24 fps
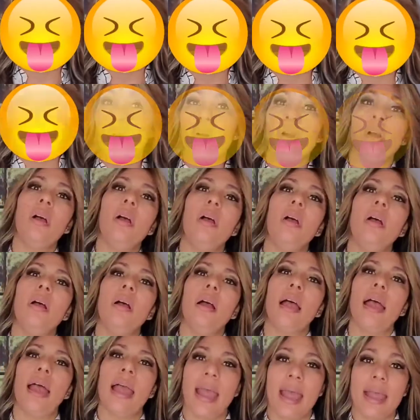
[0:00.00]
will
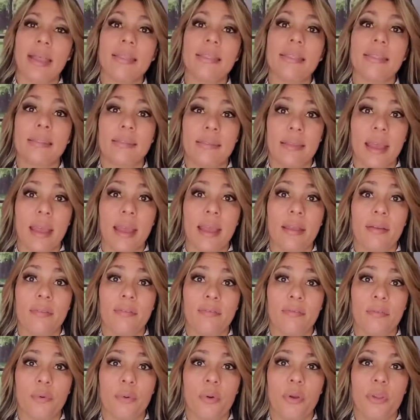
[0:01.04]
ask that
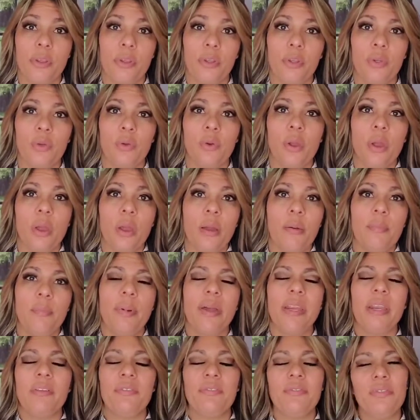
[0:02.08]
for you,
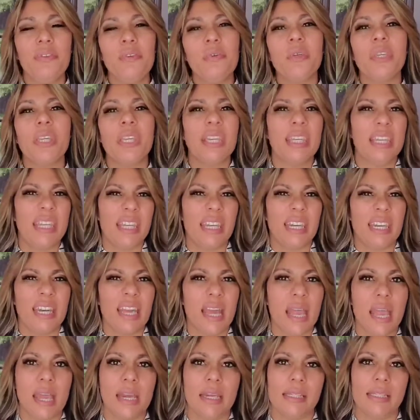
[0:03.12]
but if you can get it
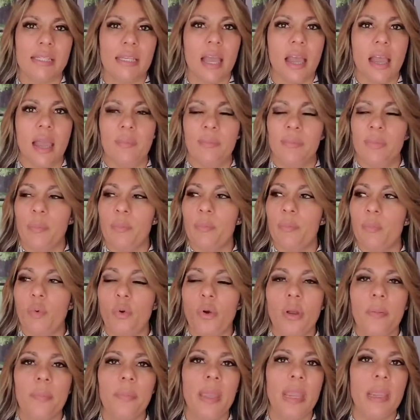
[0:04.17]
ahead of time, the
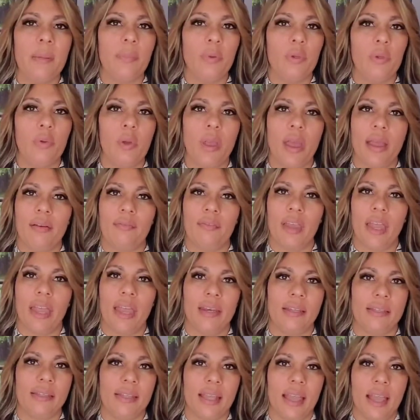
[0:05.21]
more paper you have
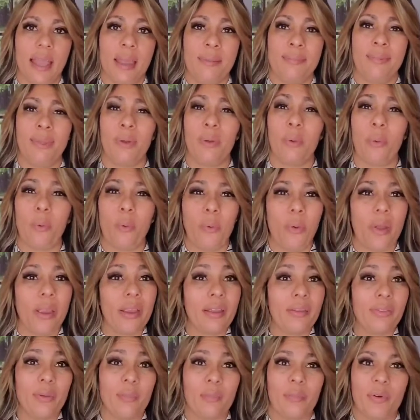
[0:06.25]
ahead of time, the
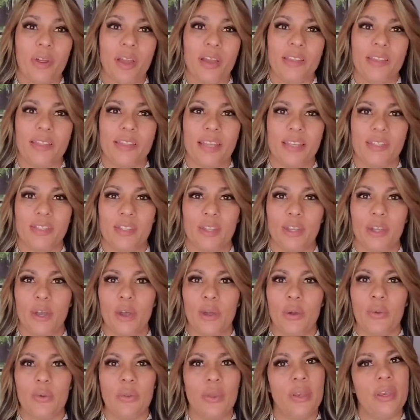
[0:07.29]
quicker the process
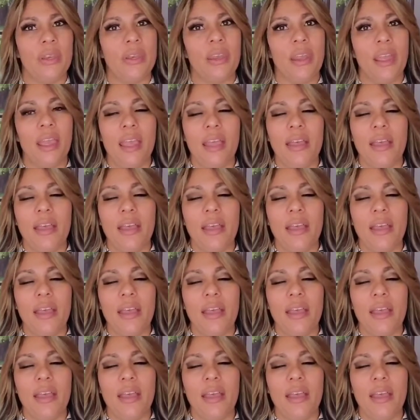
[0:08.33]
goes, and,